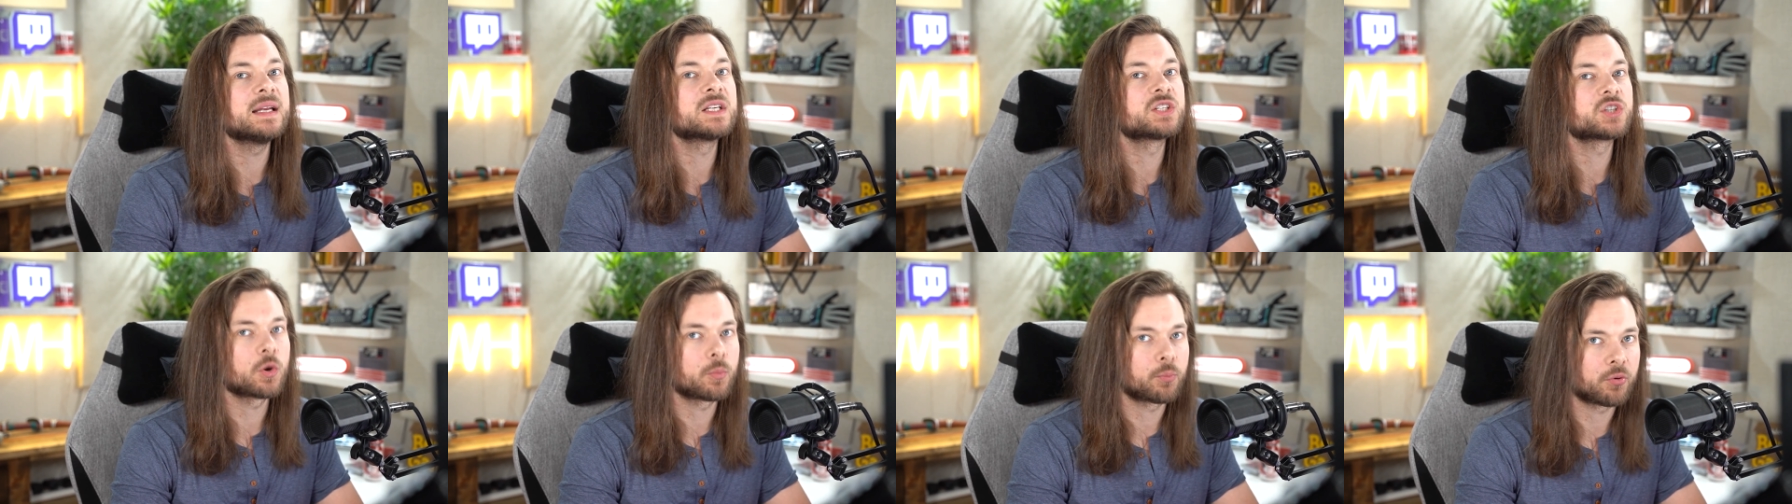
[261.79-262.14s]

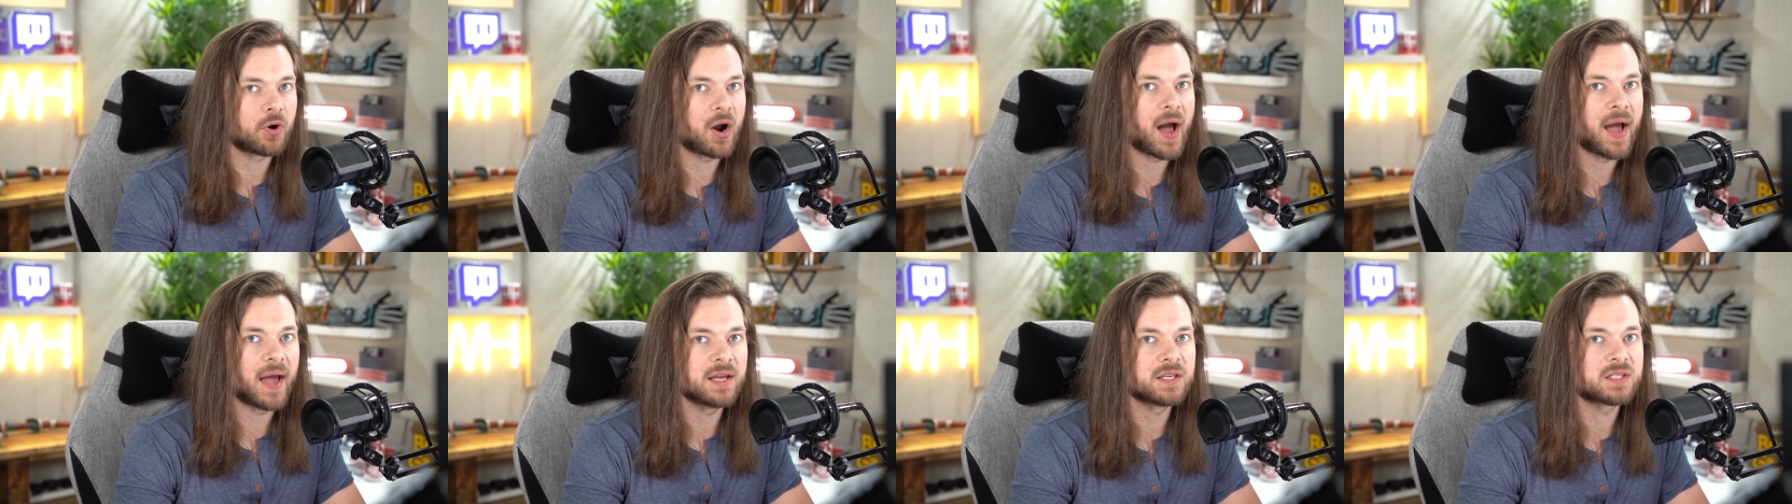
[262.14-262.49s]

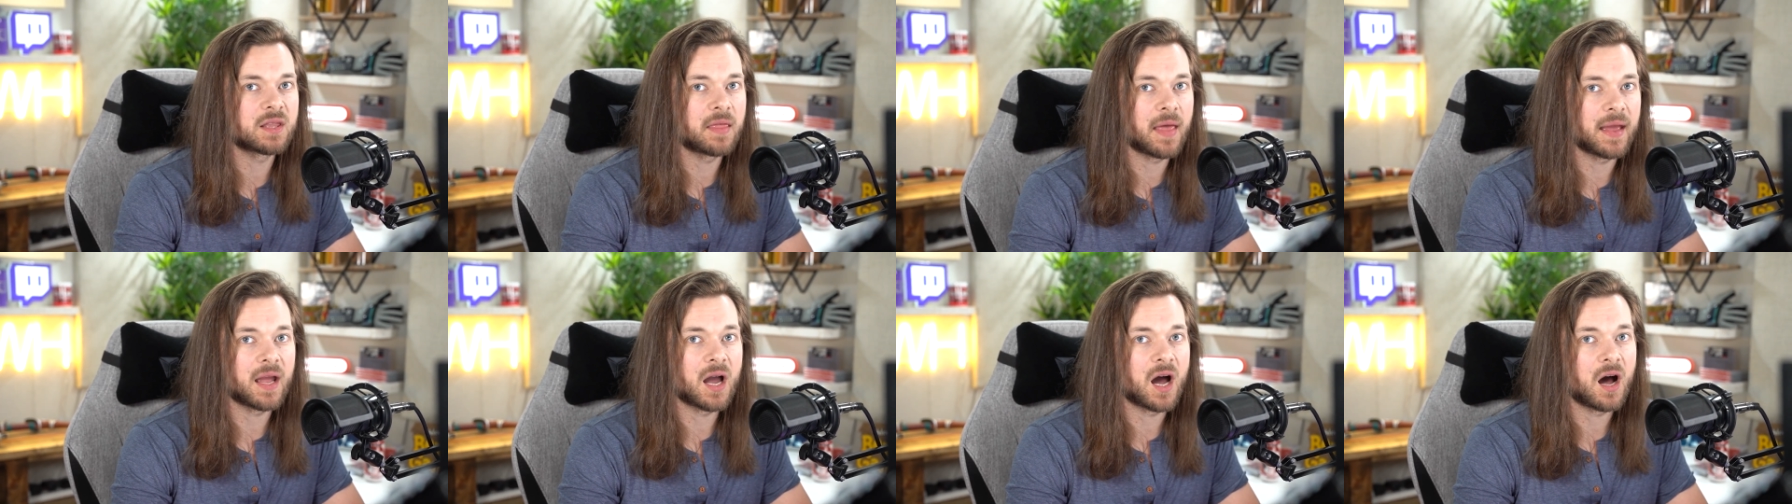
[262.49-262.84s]
surprised
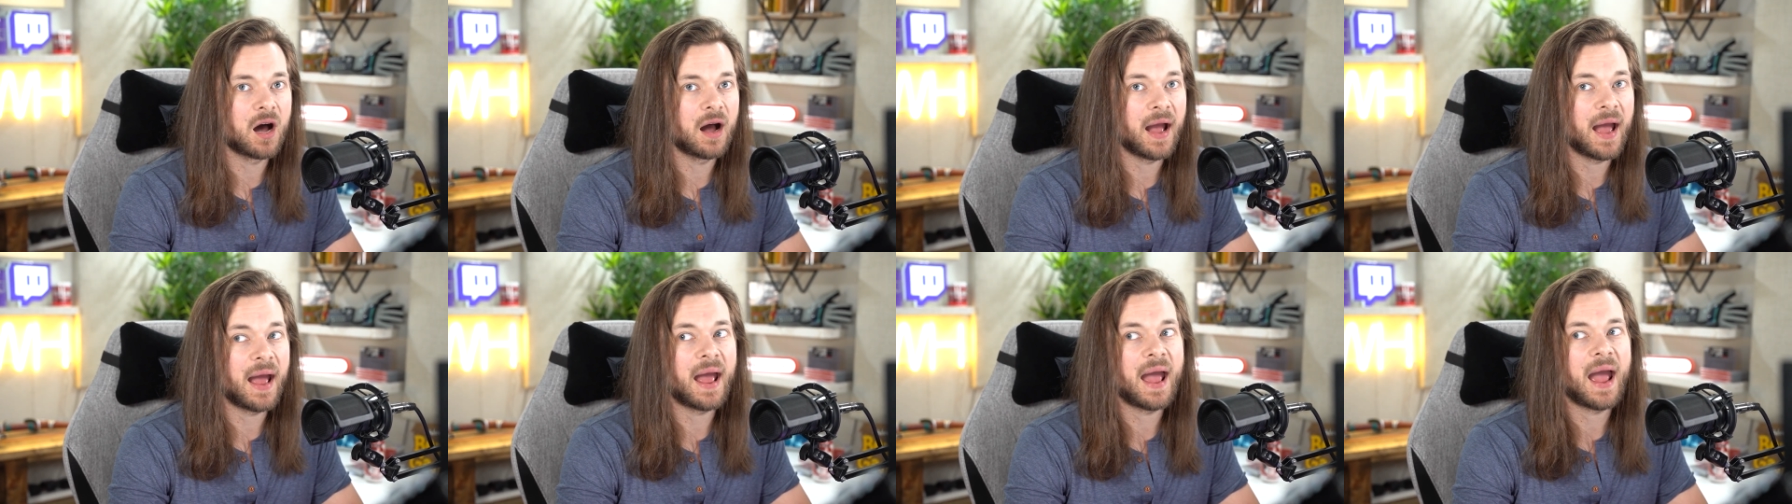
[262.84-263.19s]
they are
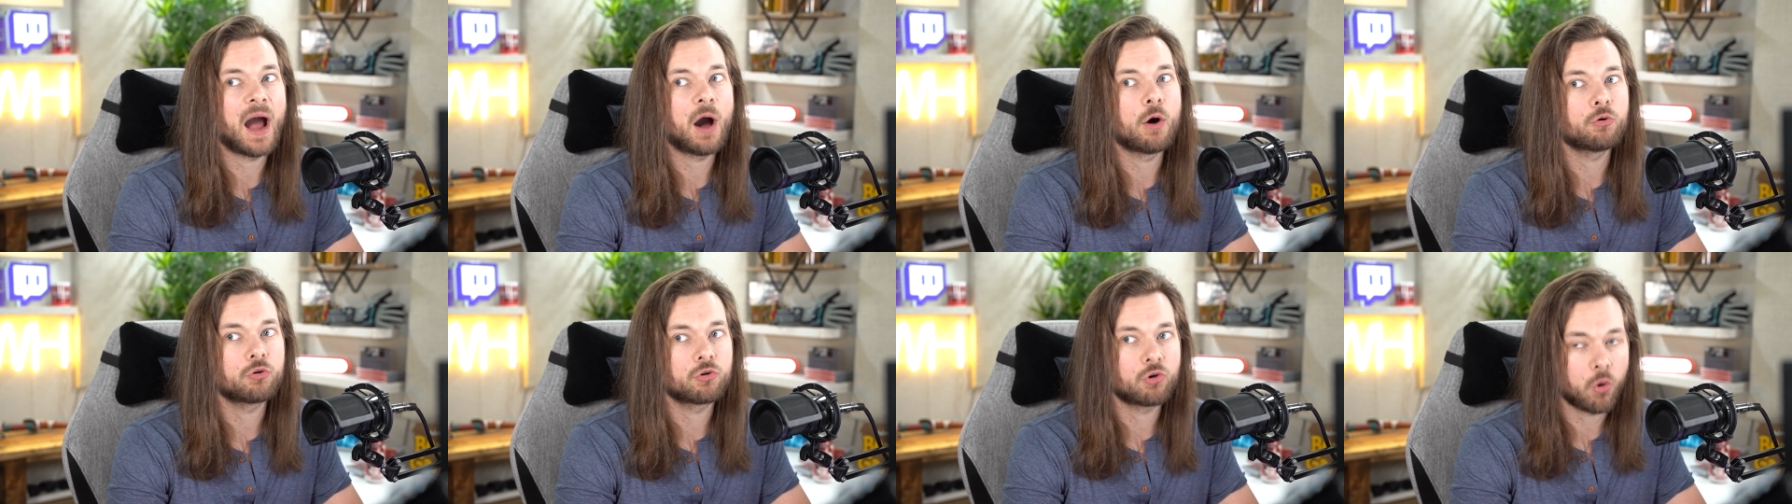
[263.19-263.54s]
at
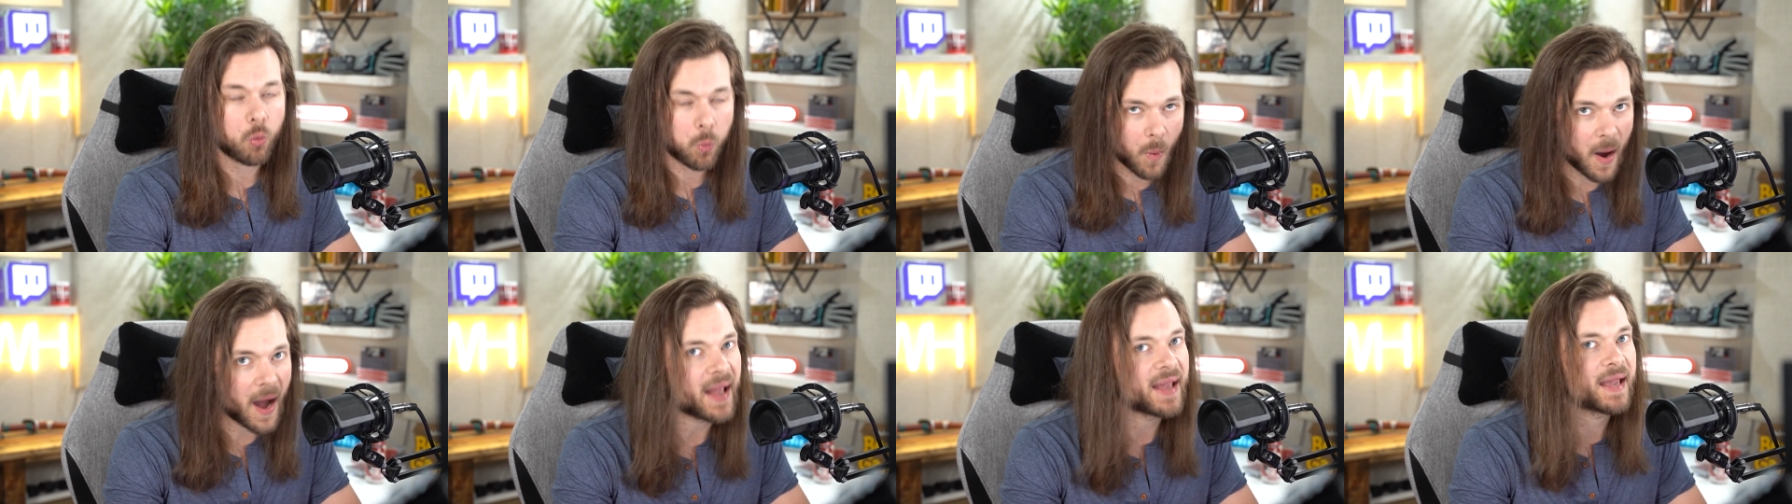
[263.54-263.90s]
how
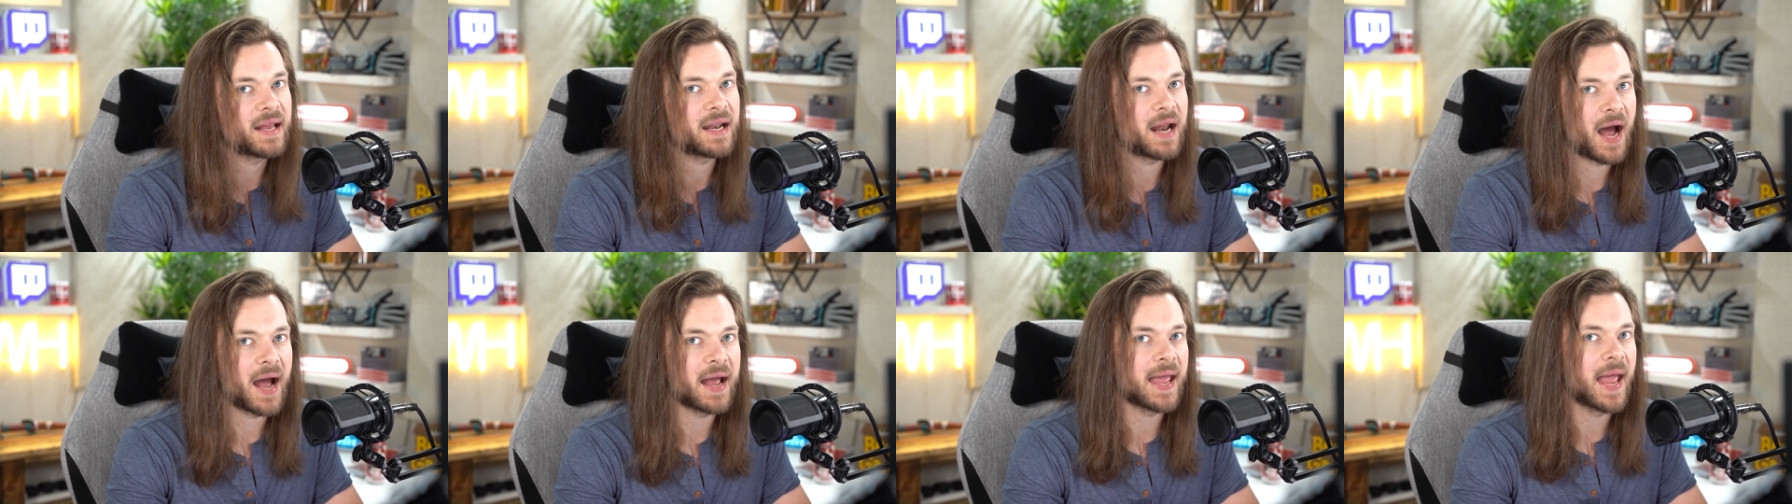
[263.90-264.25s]
quiet I